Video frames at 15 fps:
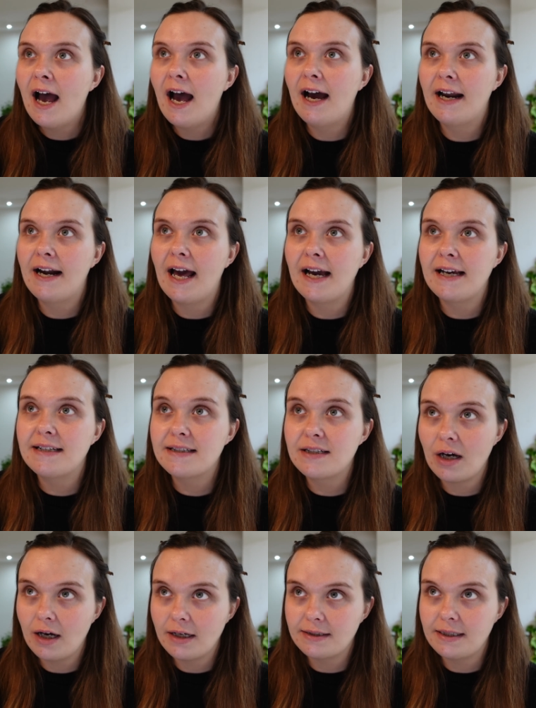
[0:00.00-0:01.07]
and I
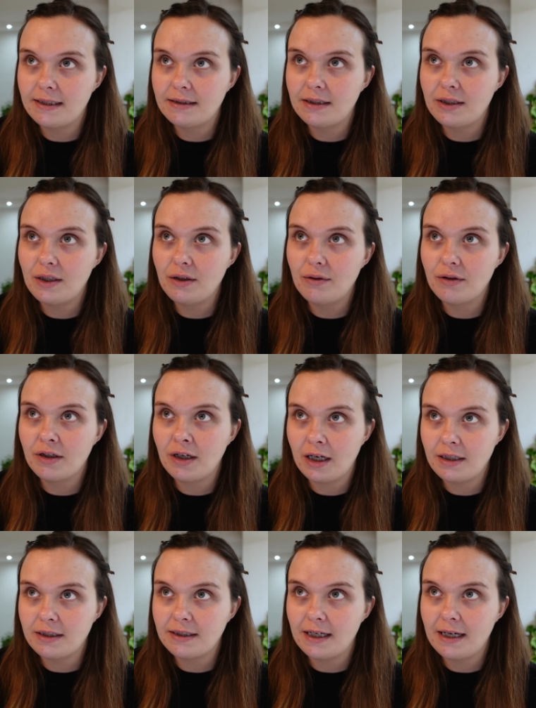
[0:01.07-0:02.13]
started to
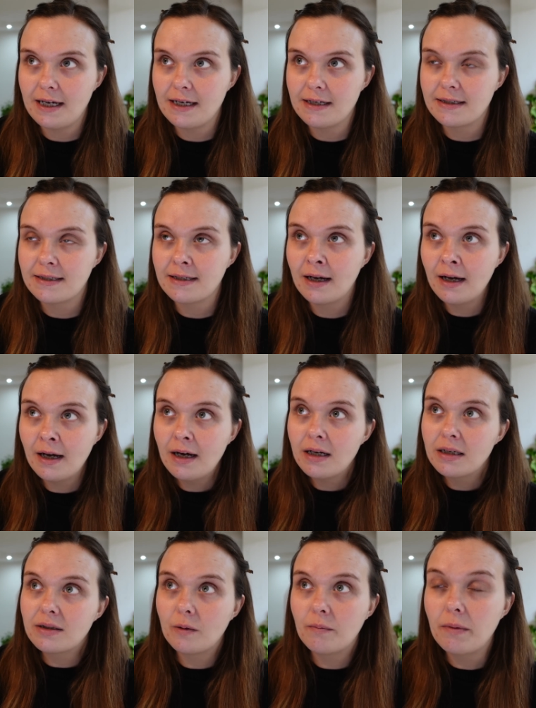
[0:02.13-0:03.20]
notice
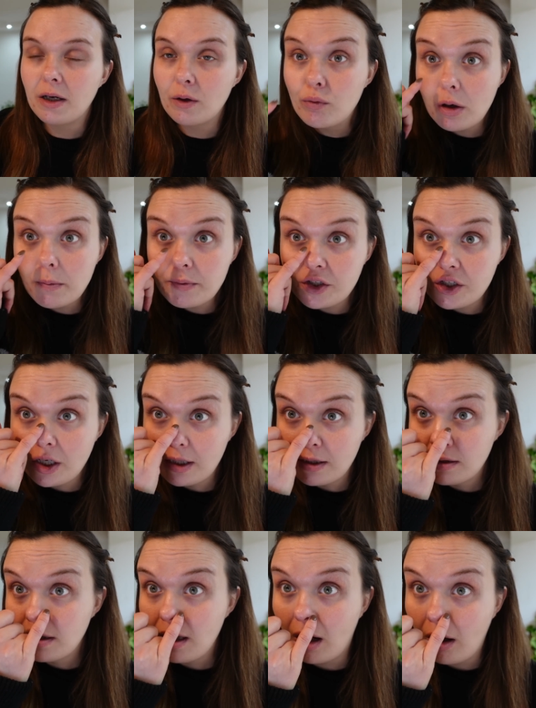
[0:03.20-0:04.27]
some
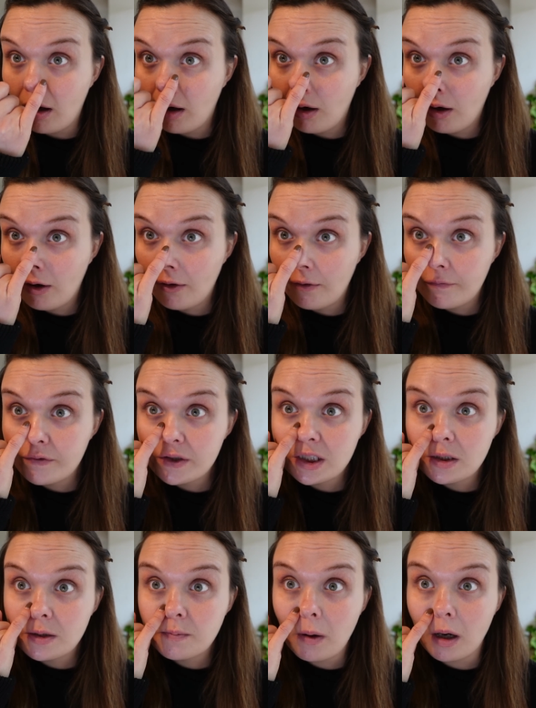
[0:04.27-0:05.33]
eruption of
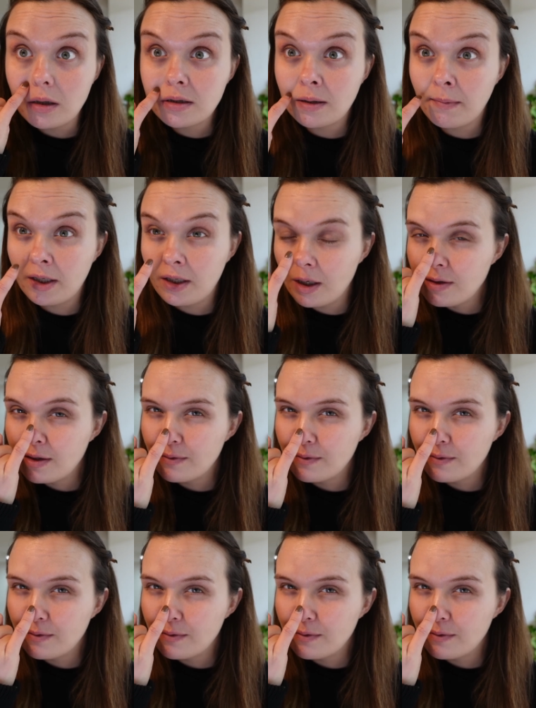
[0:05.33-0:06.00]
spots on my nose.